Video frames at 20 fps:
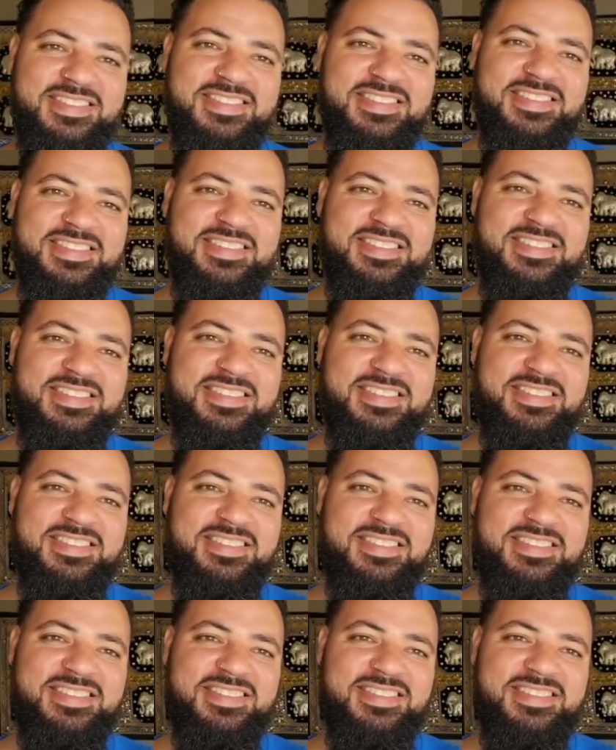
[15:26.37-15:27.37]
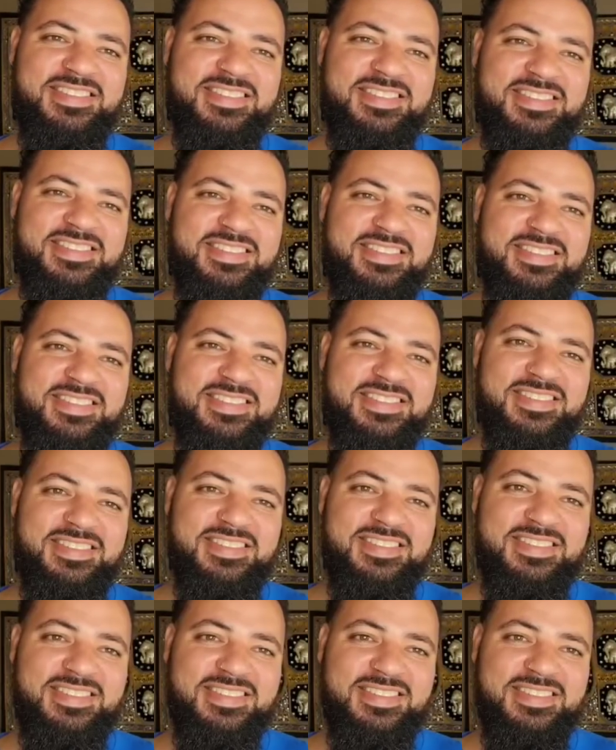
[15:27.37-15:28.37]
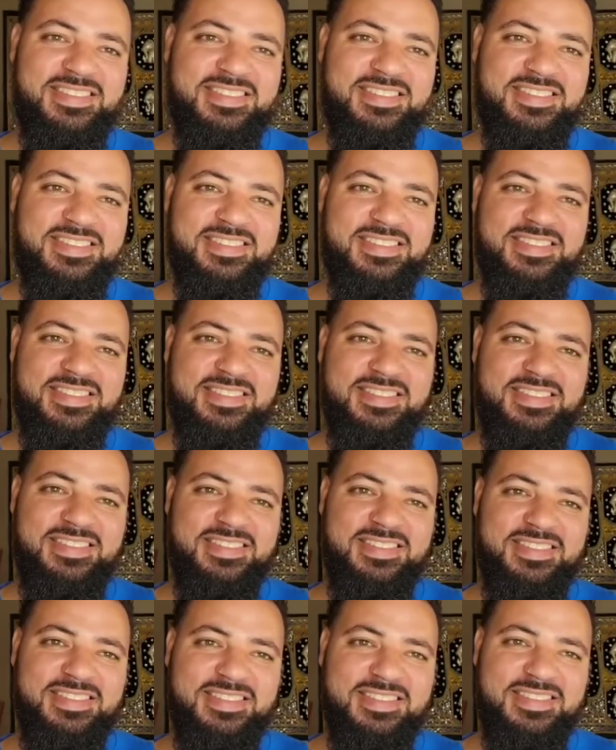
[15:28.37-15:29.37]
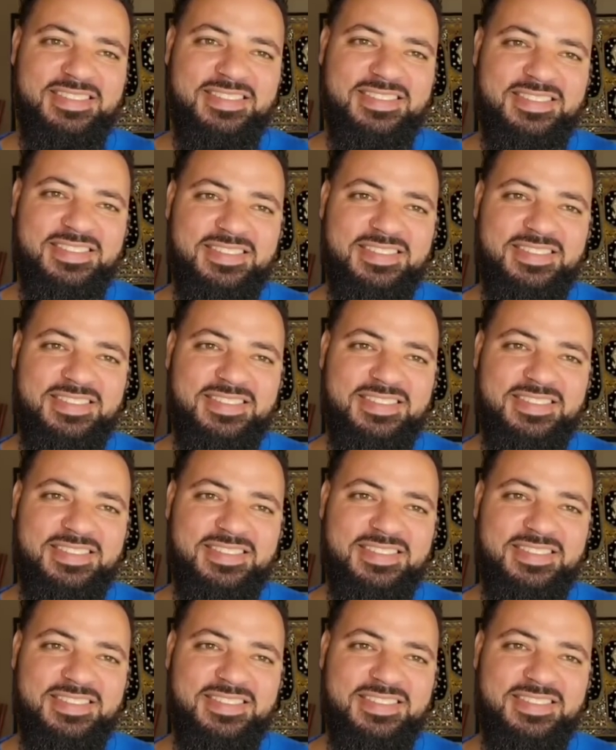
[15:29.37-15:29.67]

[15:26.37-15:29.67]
(silent)